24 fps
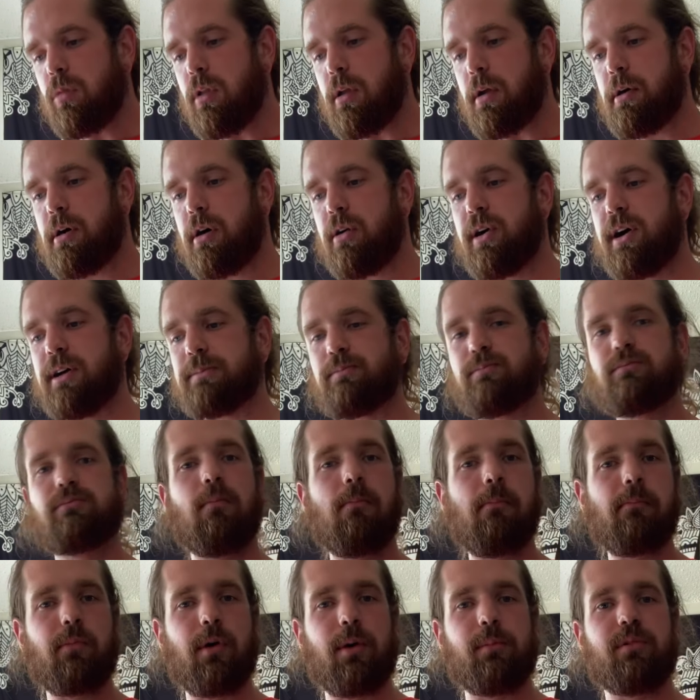All right,
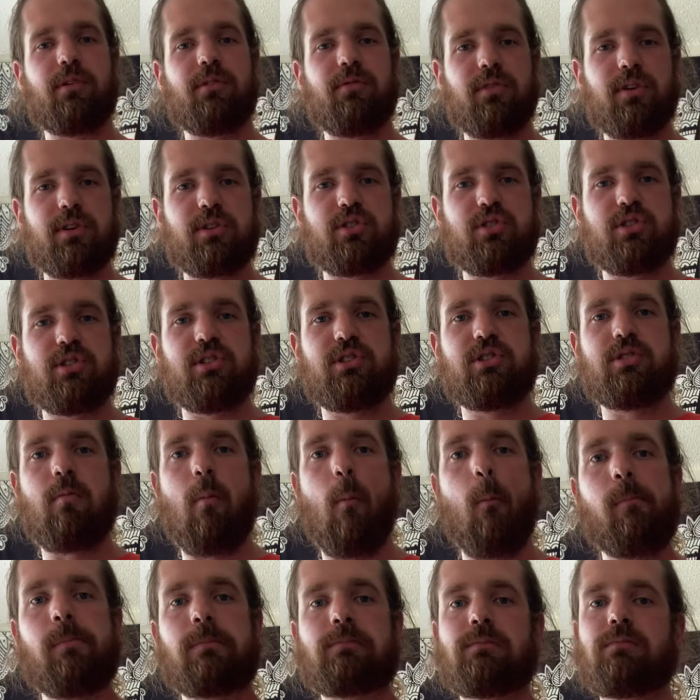I'm gonna finish these.
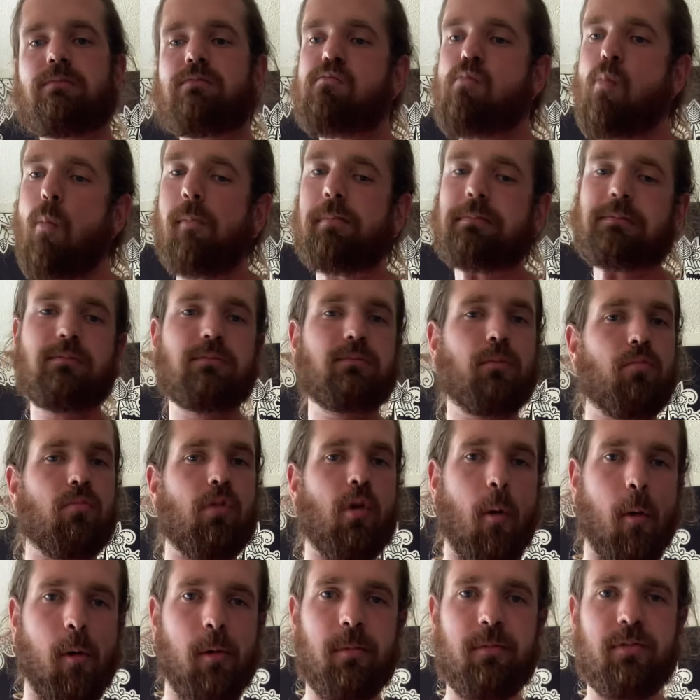
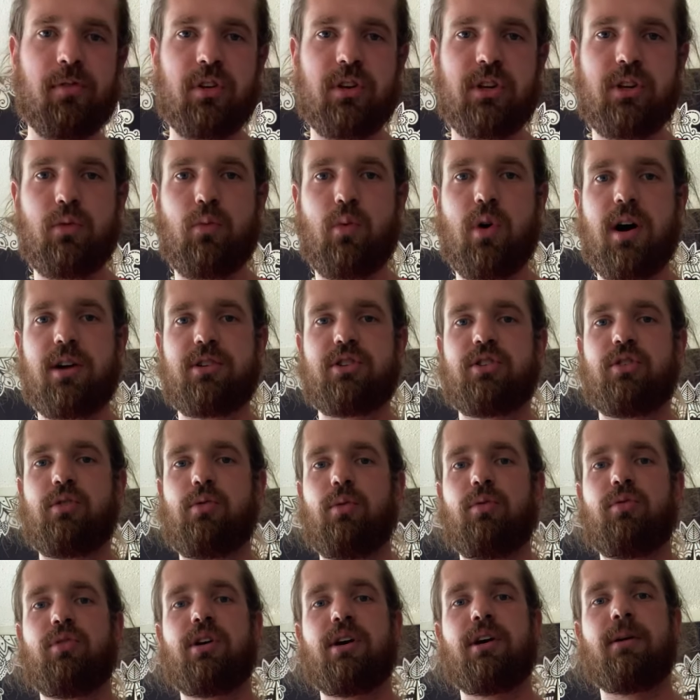Hopefully you watched the whole
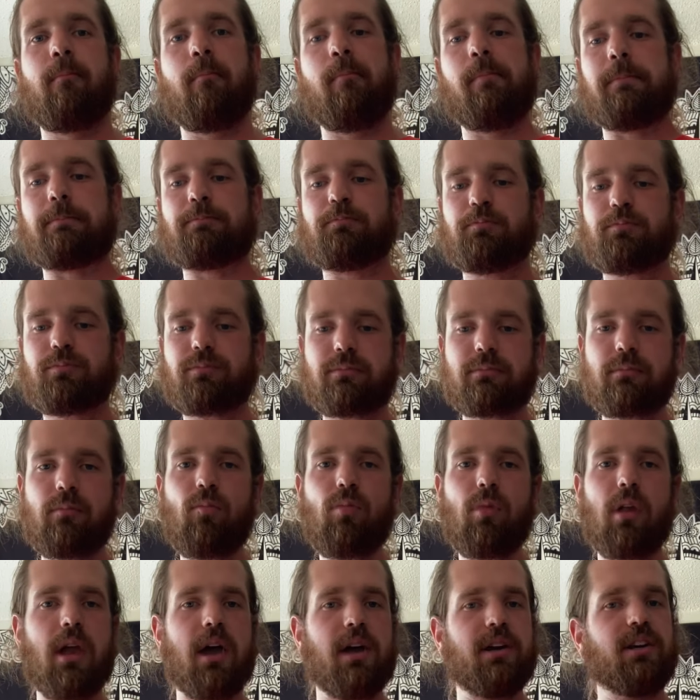thing
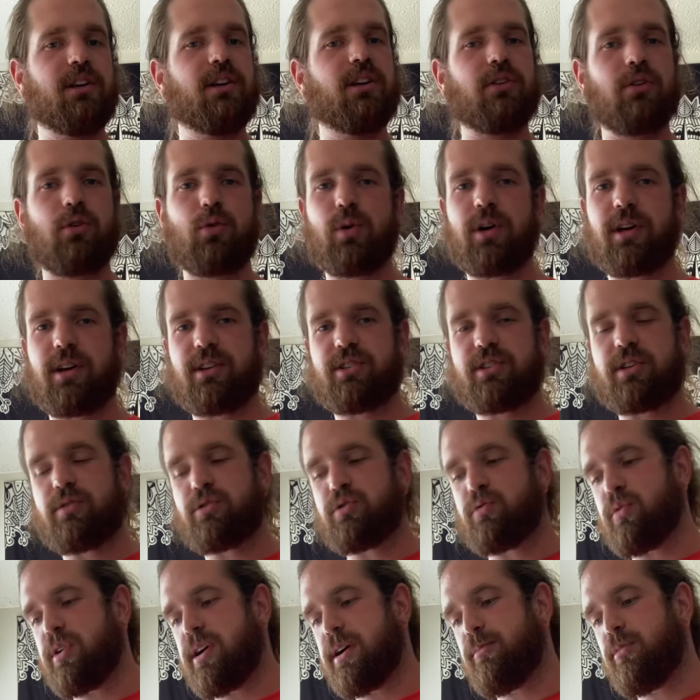and you didn't quit because I was
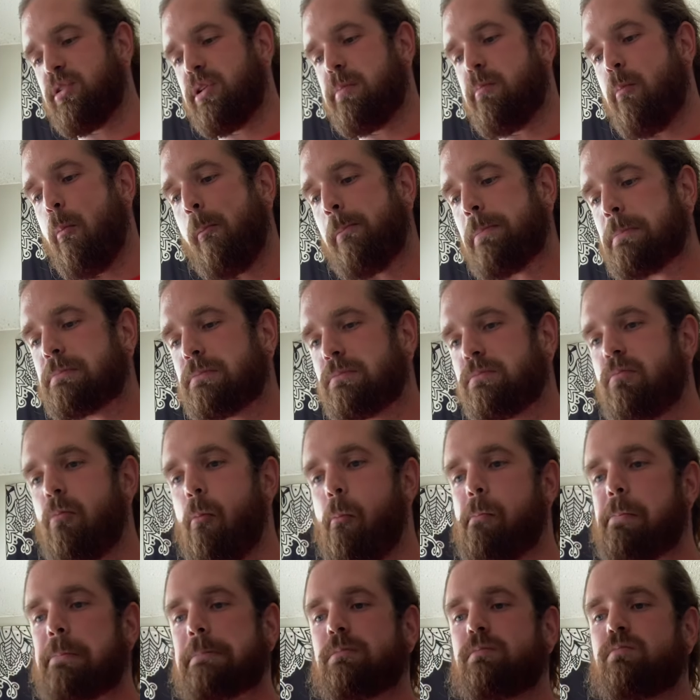rambling.
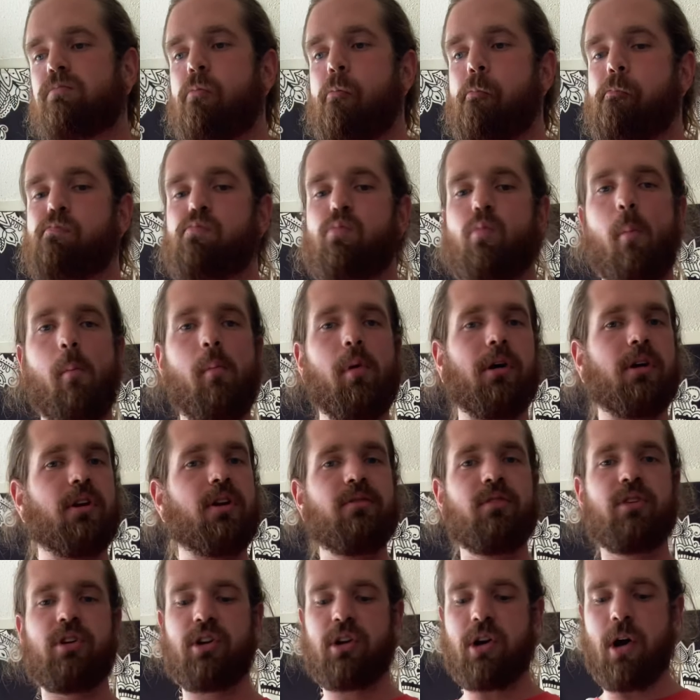But give
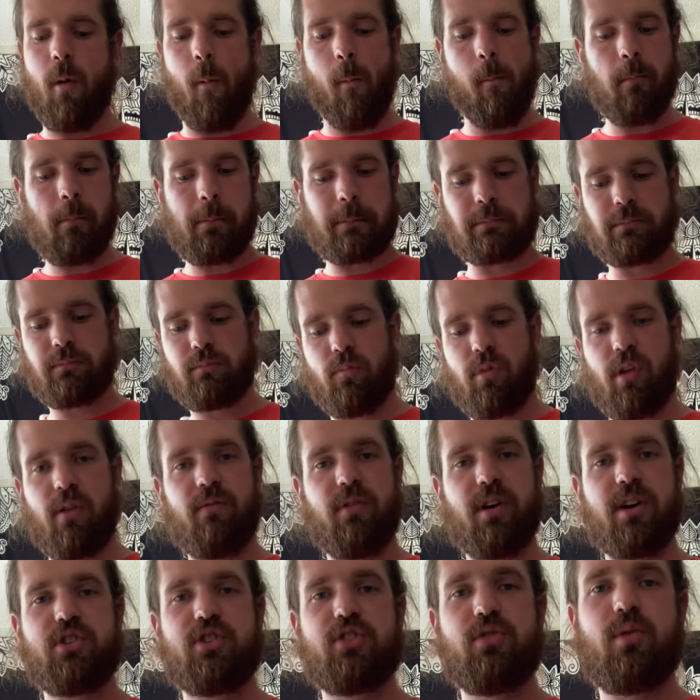it a go.
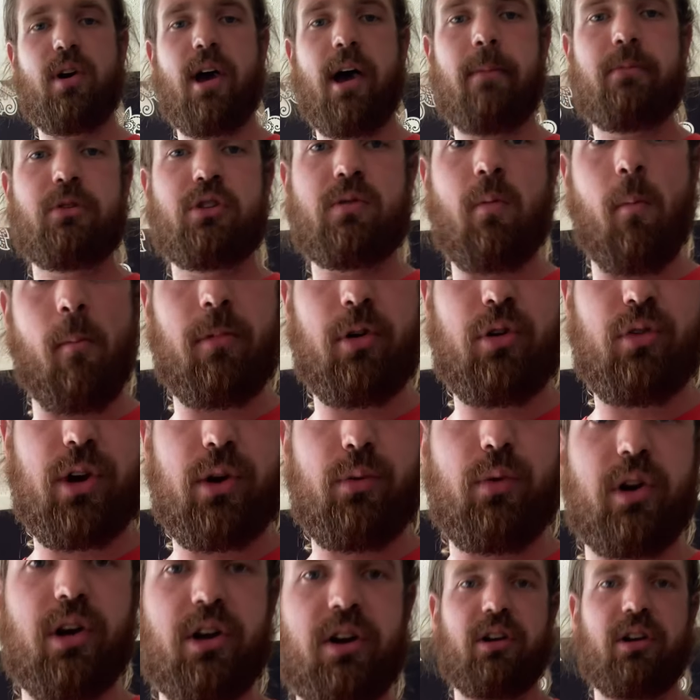Veggie wraps, great
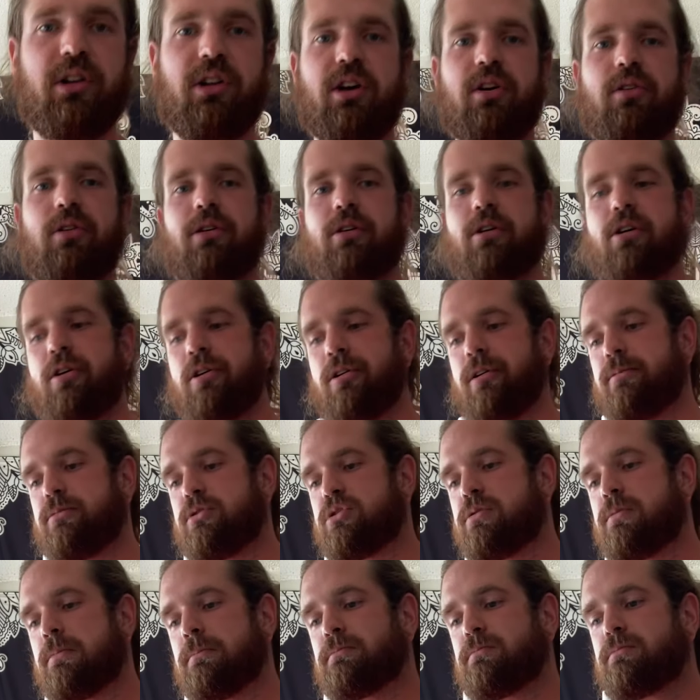way to down on carbs
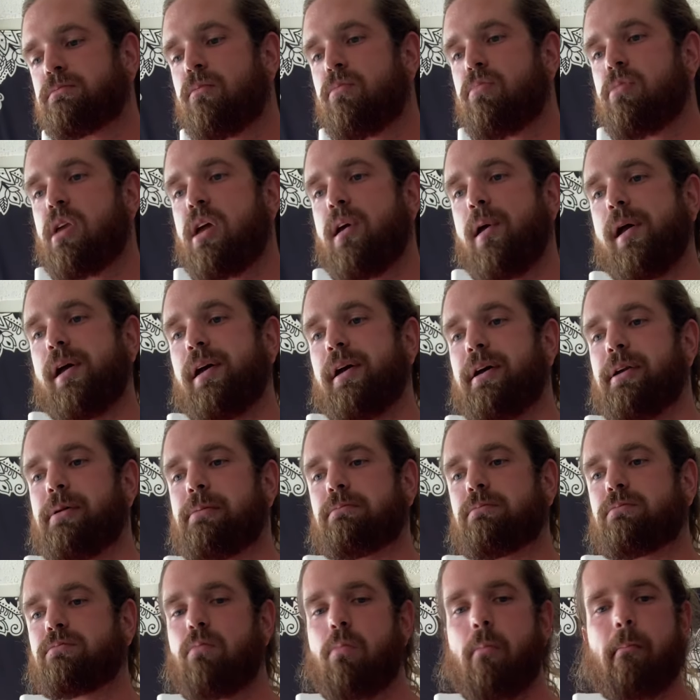and
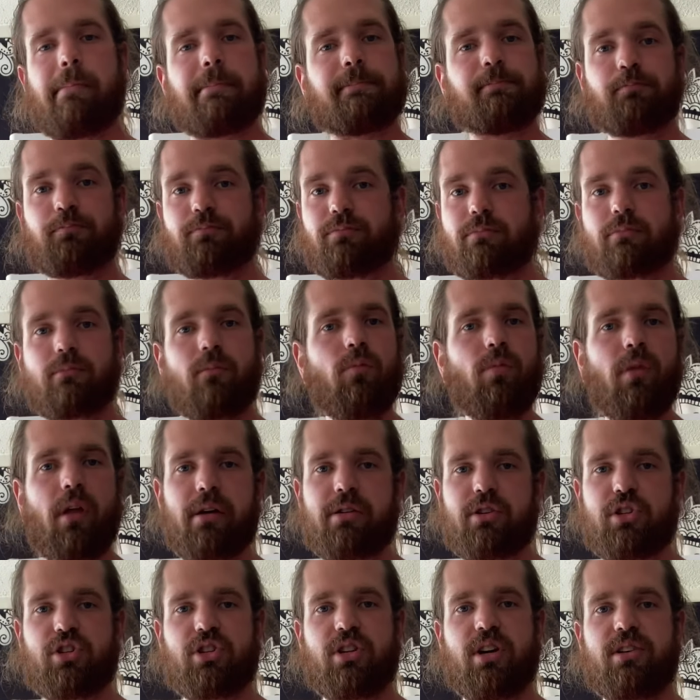
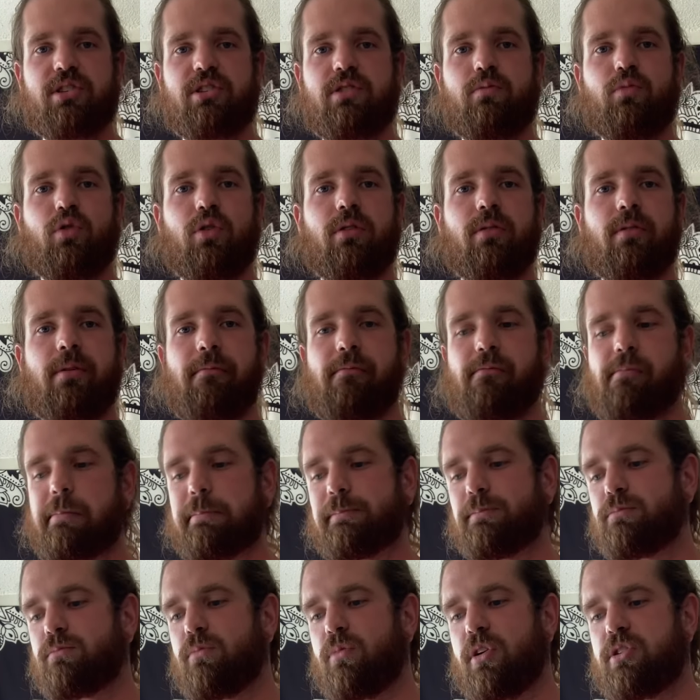just get some more
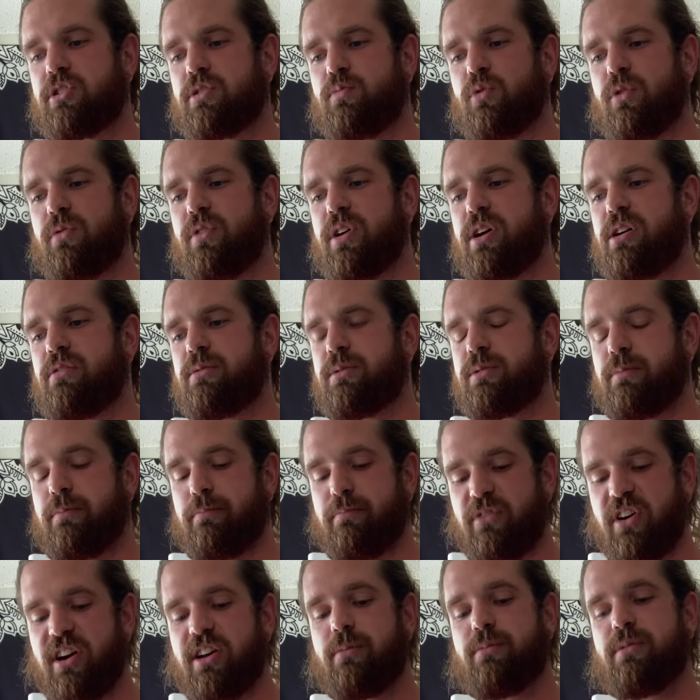
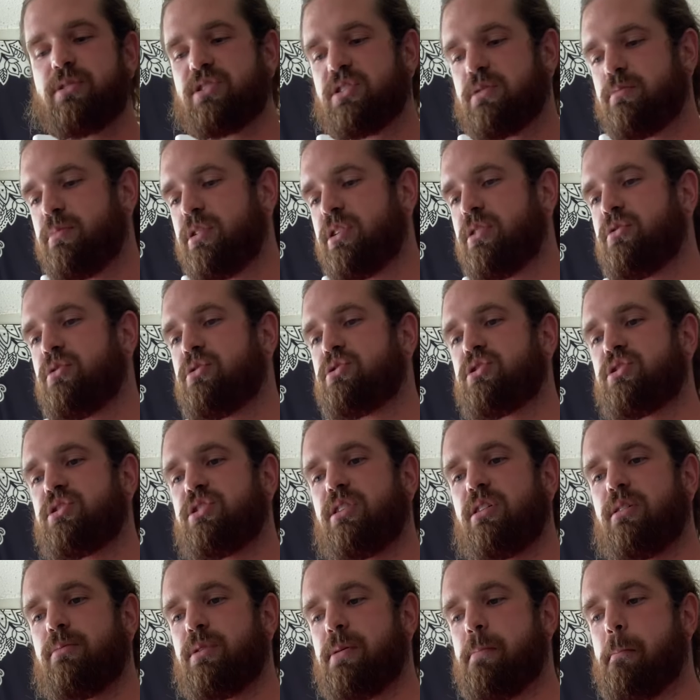vitamins and minerals in you.
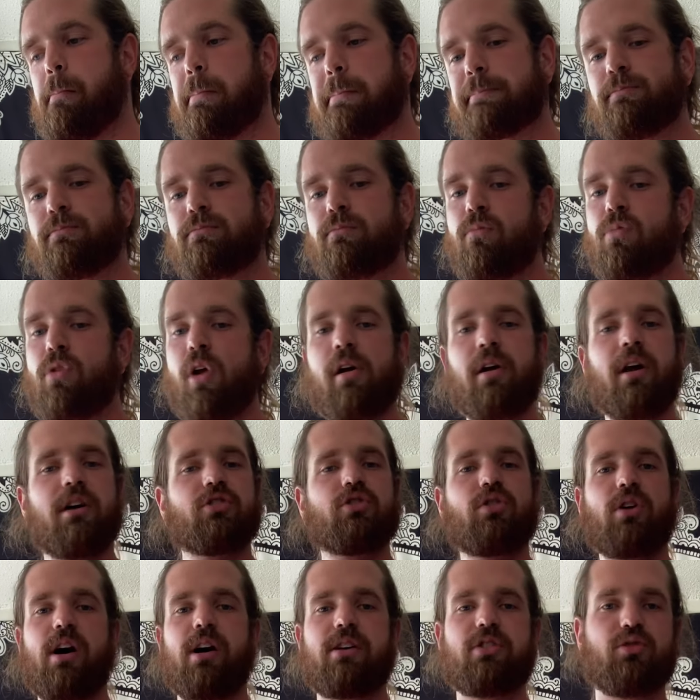I mean, get
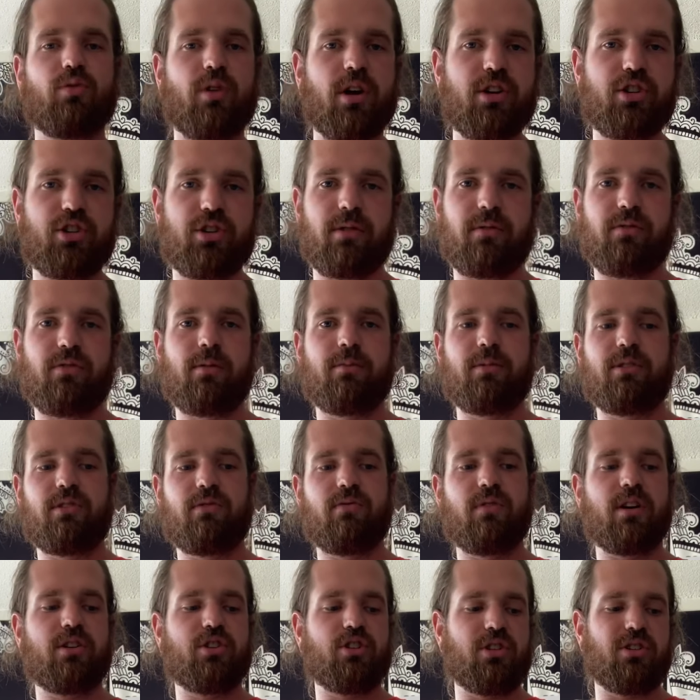your hydration from these
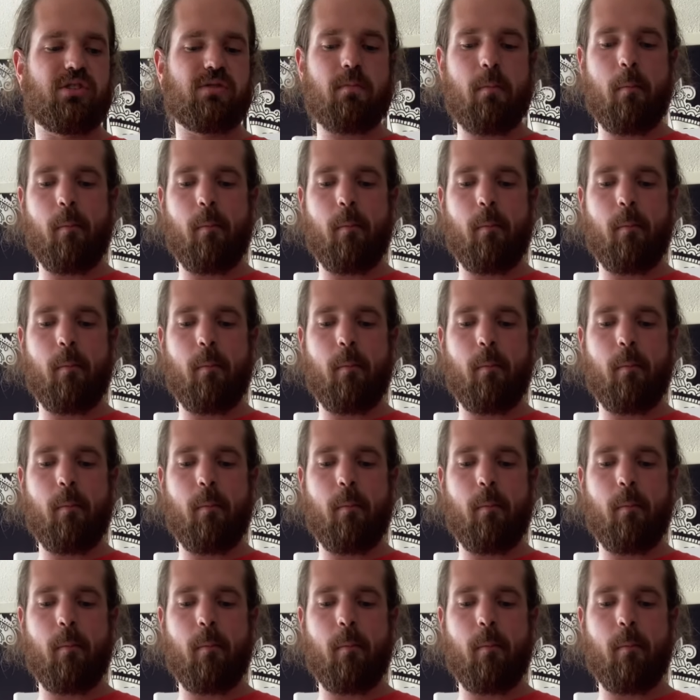veggies.